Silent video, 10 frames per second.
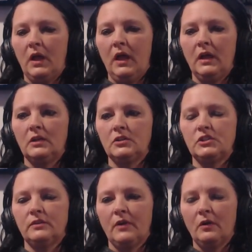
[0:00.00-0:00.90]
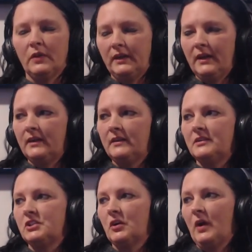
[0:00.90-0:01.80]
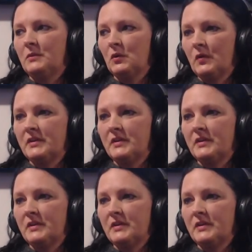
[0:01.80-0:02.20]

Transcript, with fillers: and she felt lightheaded and she grabbed the hole of